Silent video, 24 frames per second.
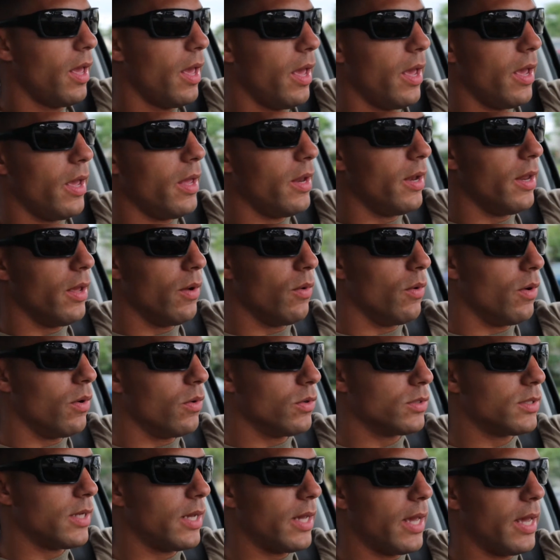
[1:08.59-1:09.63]
And it, it
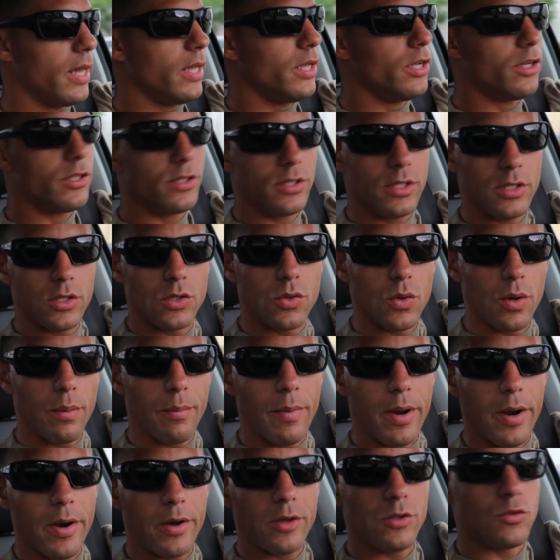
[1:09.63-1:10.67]
was like eight years into our
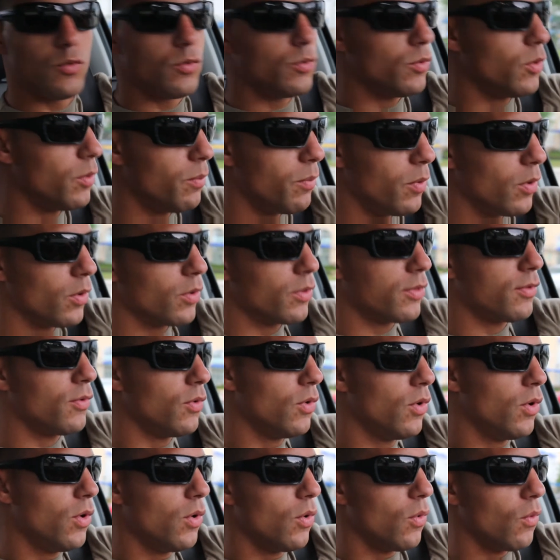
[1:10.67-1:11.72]
marriage, we were both
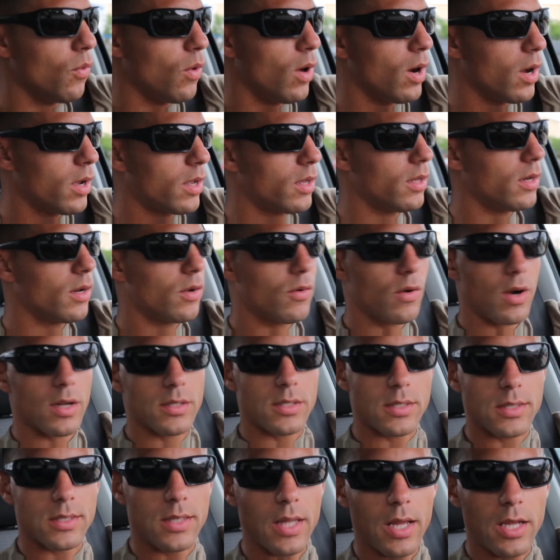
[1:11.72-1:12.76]
walking
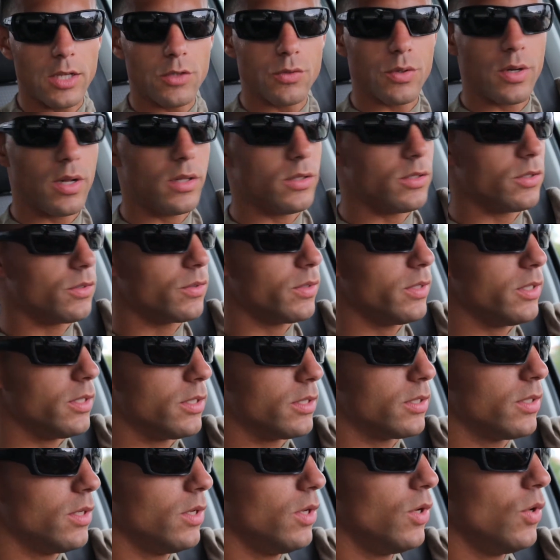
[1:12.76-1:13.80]
across the stage with our
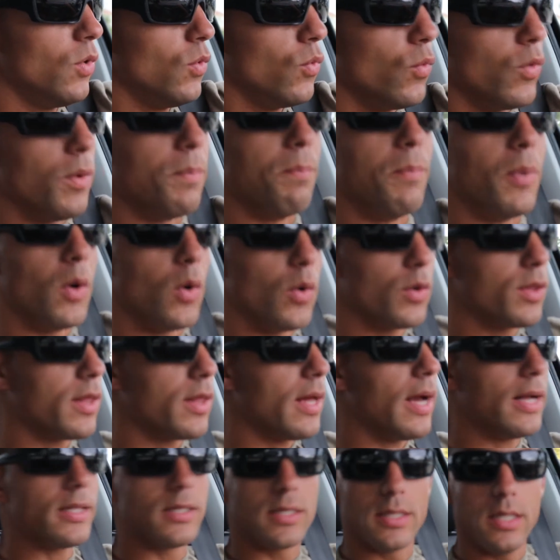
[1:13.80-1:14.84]
degrees we both
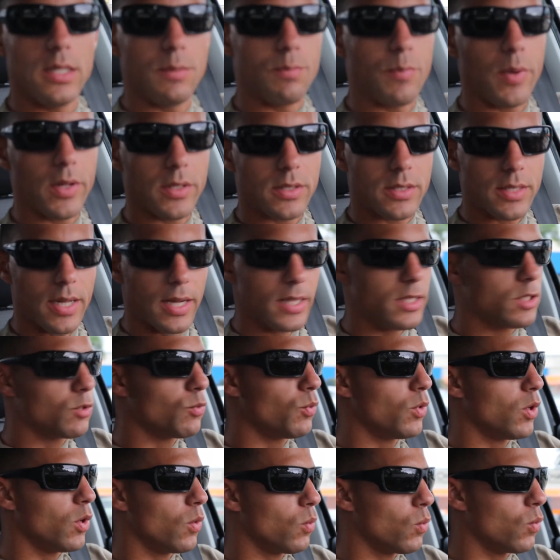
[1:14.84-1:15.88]
had sleepless nights.
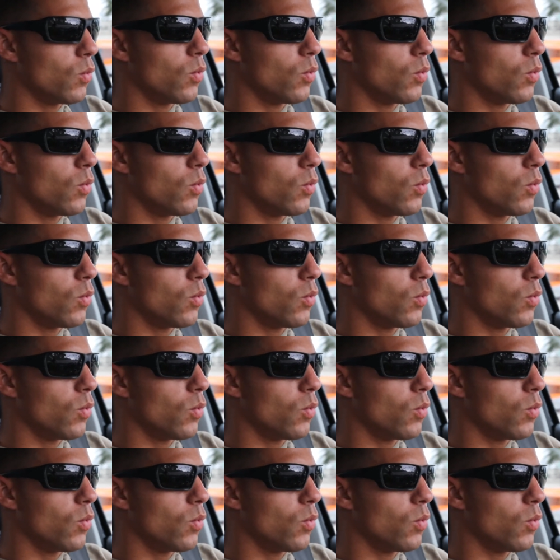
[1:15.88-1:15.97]
We